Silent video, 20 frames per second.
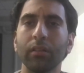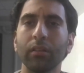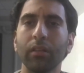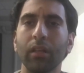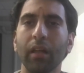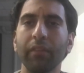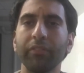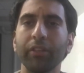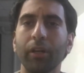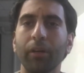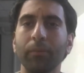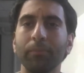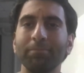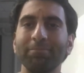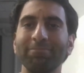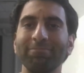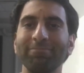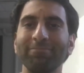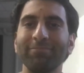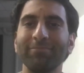Love y'all.
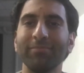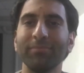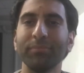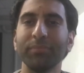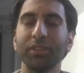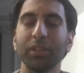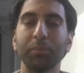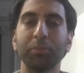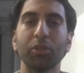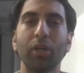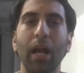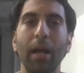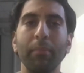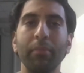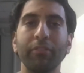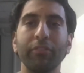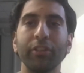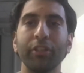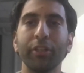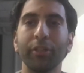Subscribe
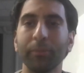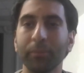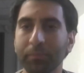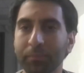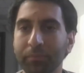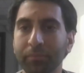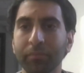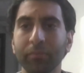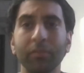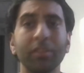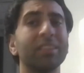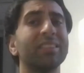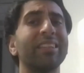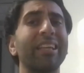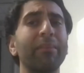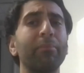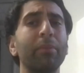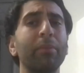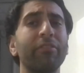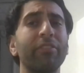if you're new.
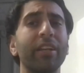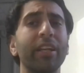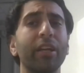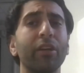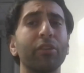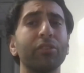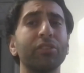Send me video